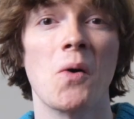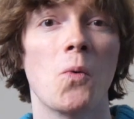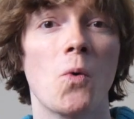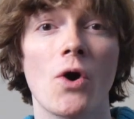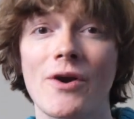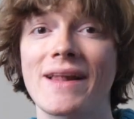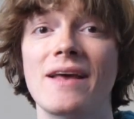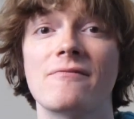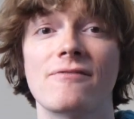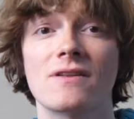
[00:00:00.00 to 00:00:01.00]
We're in
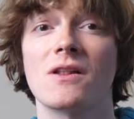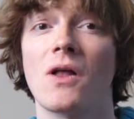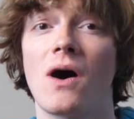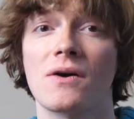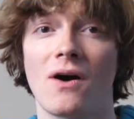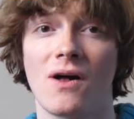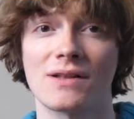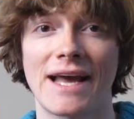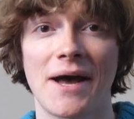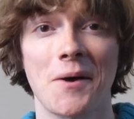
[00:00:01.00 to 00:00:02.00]
it for the long haul
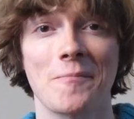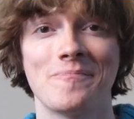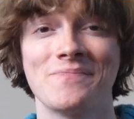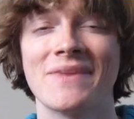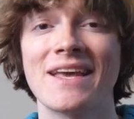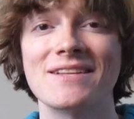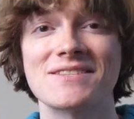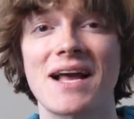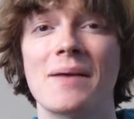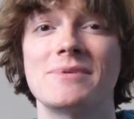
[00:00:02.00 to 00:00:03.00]
now.
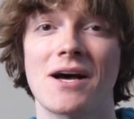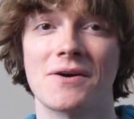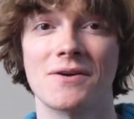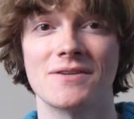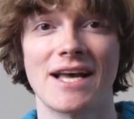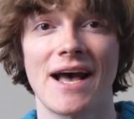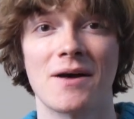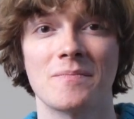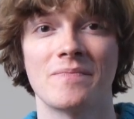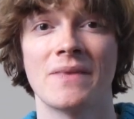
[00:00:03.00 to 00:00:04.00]
It's time to hunker
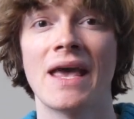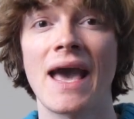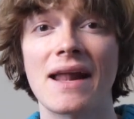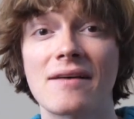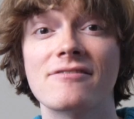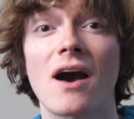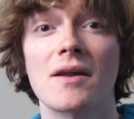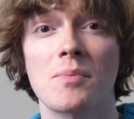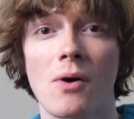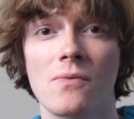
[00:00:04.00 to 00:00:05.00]
down. And I've
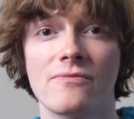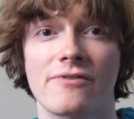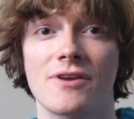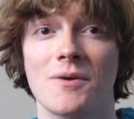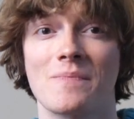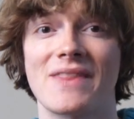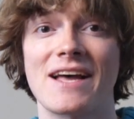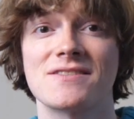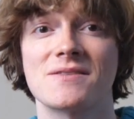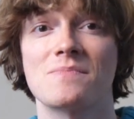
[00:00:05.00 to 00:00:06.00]
got a poem for you
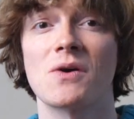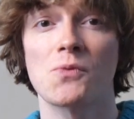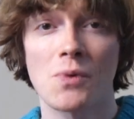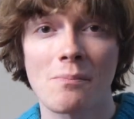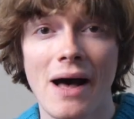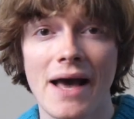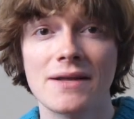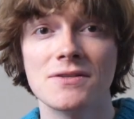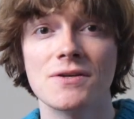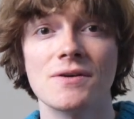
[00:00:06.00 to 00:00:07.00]
that's a
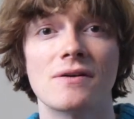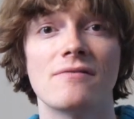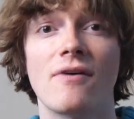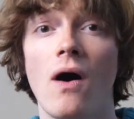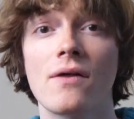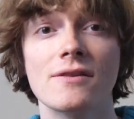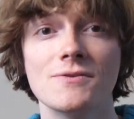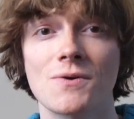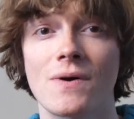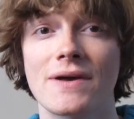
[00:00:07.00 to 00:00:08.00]
reminder of all the
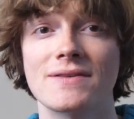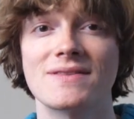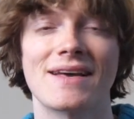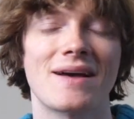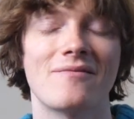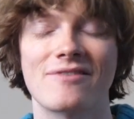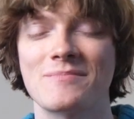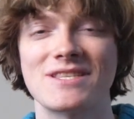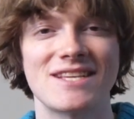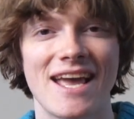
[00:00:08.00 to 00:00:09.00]
joys that come
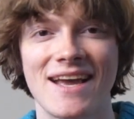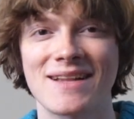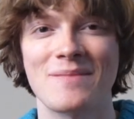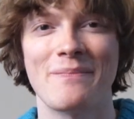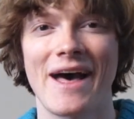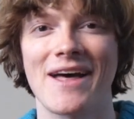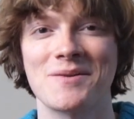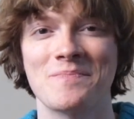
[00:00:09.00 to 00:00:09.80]
from staying in bed.